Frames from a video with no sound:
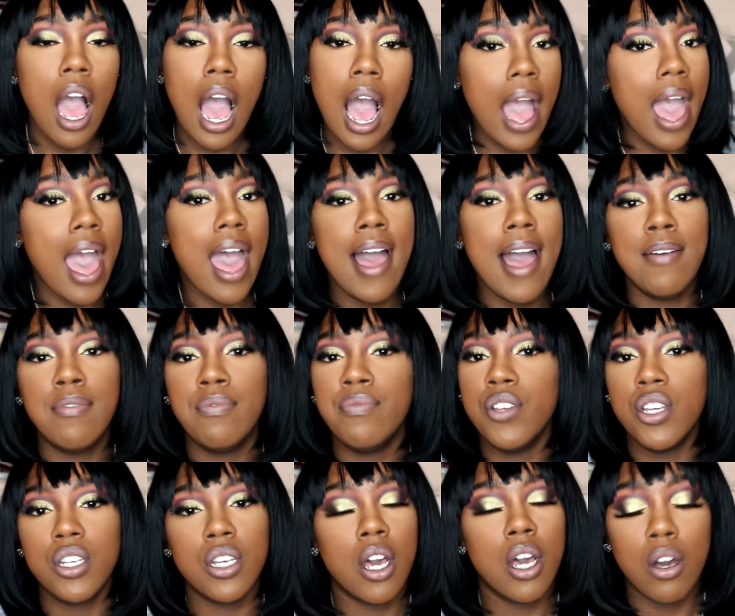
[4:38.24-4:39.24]
I have,
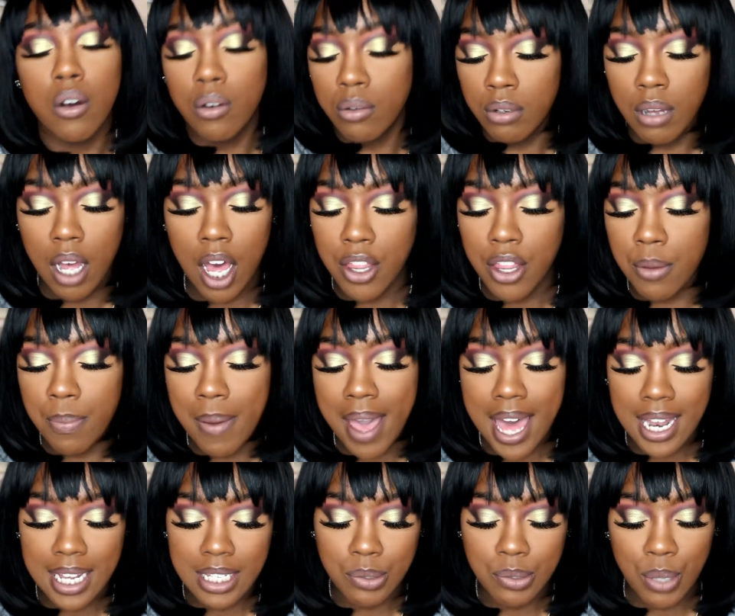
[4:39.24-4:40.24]
you know, other
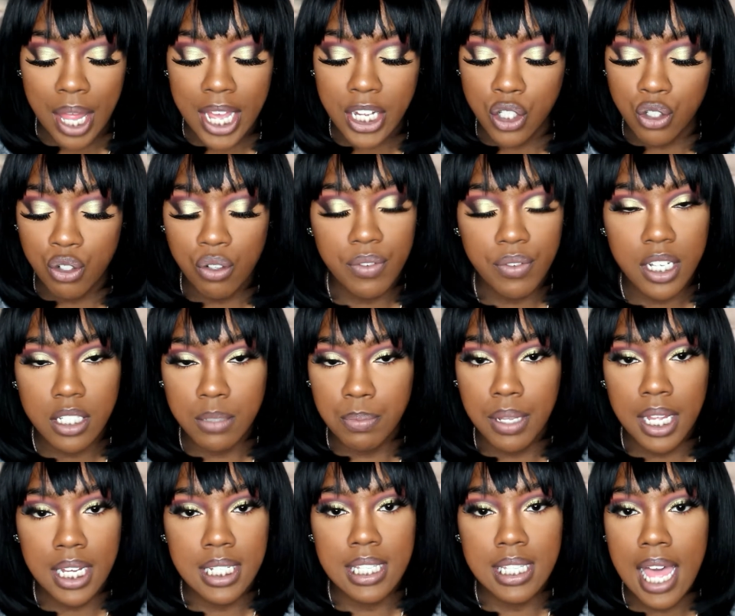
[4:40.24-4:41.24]
palettes from like Juvia's
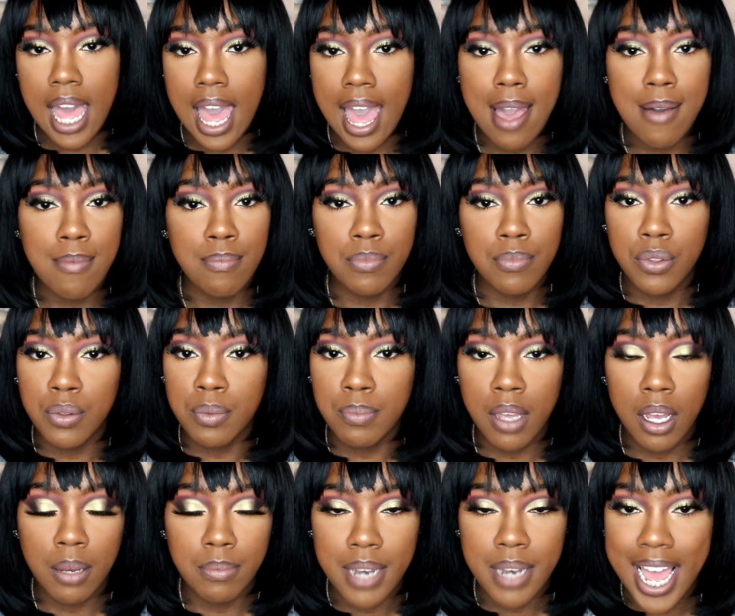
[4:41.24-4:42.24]
Place that have
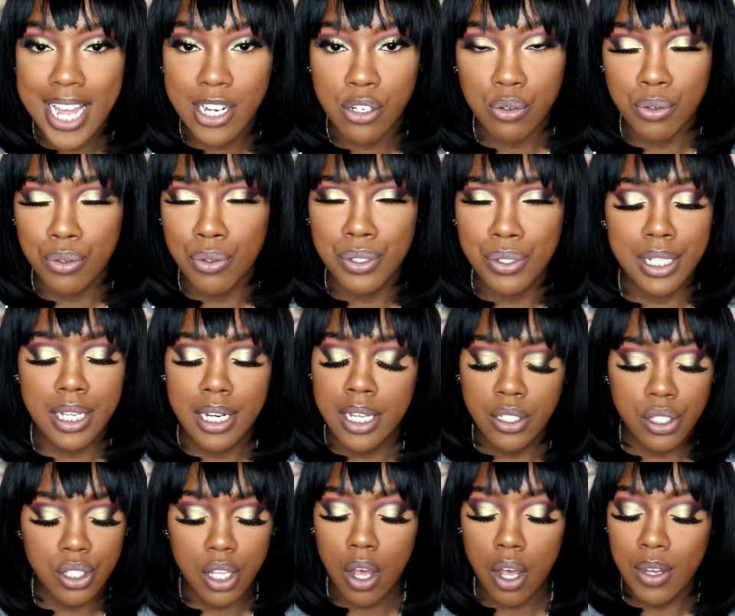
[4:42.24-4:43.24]
um, naturals in
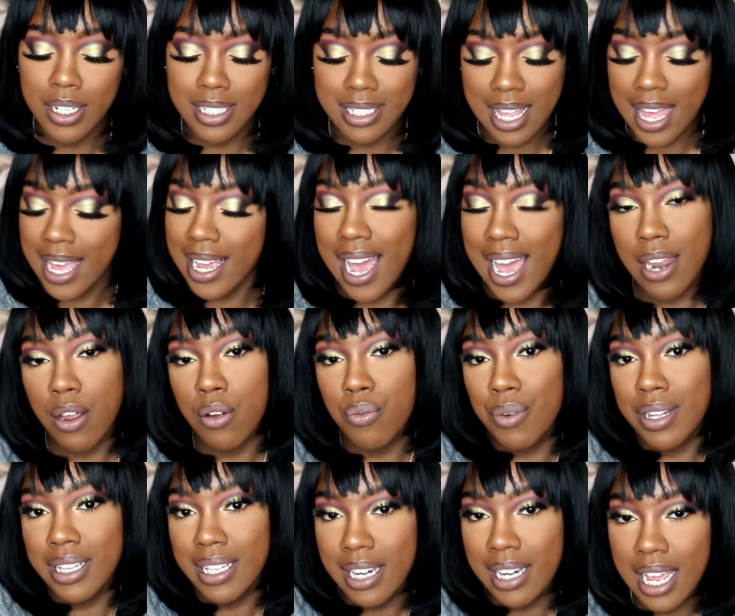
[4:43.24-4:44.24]
it. So it's like, I don't
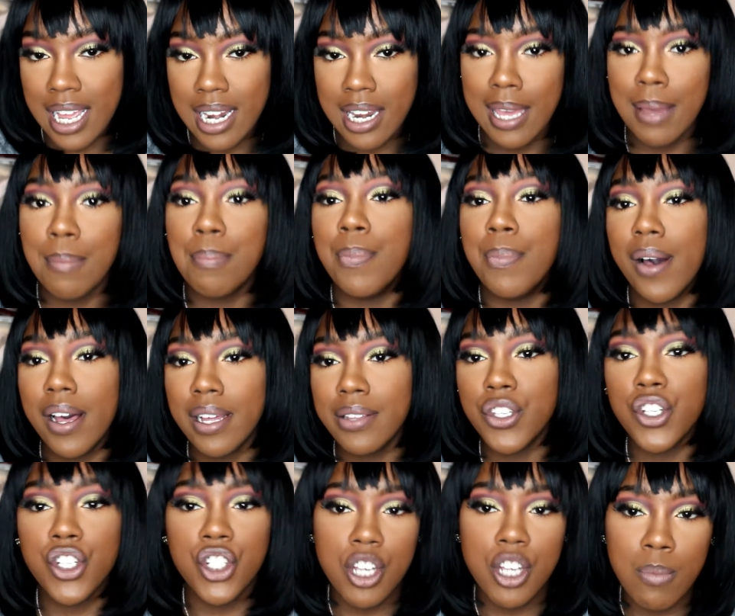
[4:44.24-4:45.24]
really need it. But
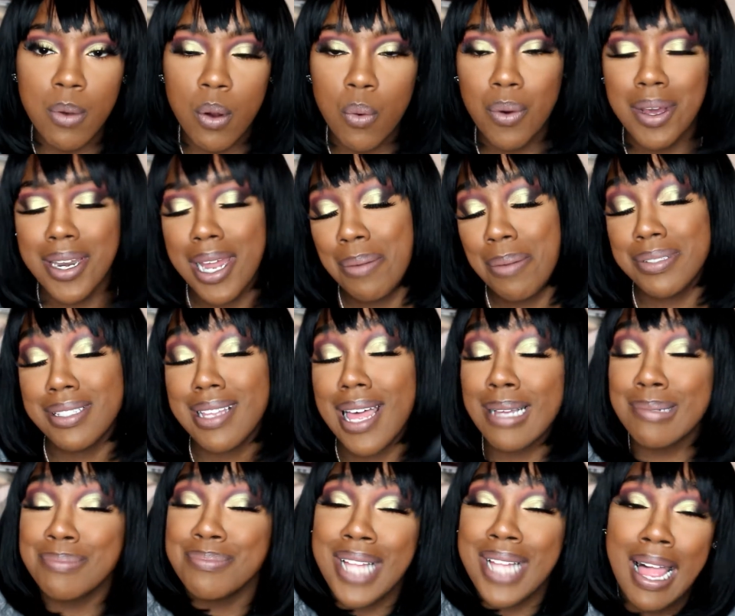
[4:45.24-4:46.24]
the shimmer one, I was
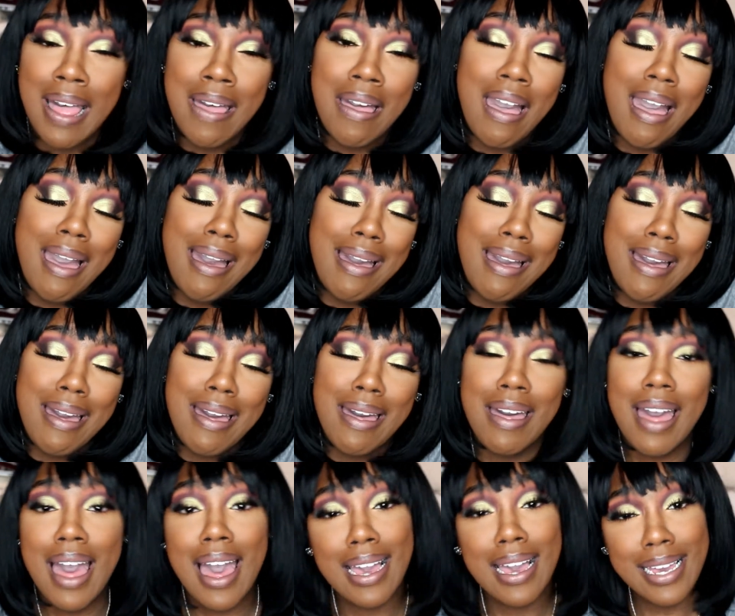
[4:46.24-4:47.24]
like,
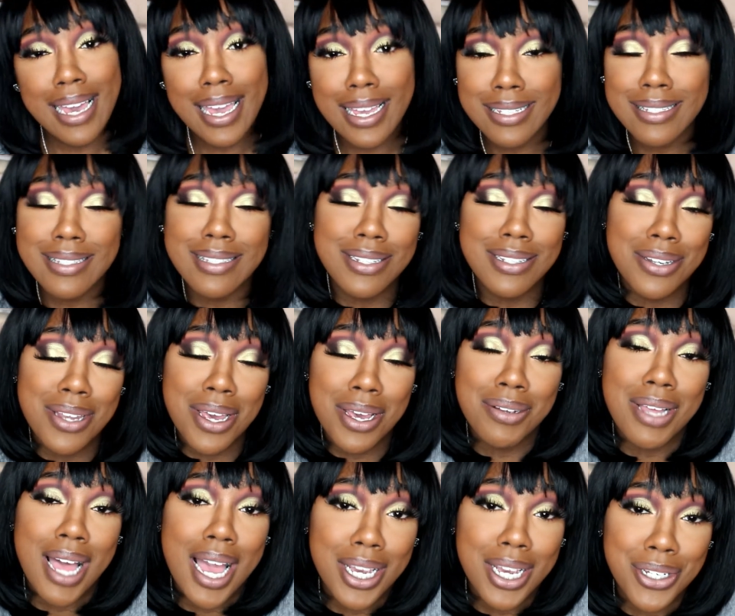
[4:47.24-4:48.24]
ah, I guess, you
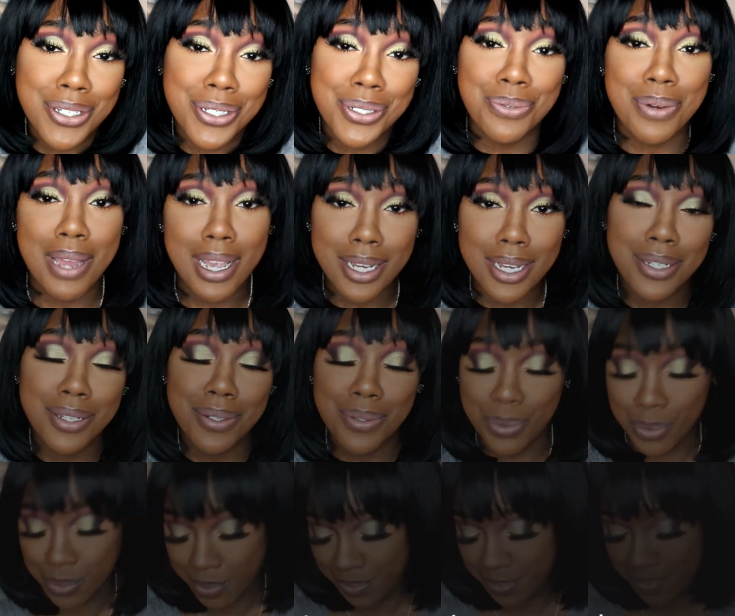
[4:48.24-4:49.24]
know, I could do, I could do.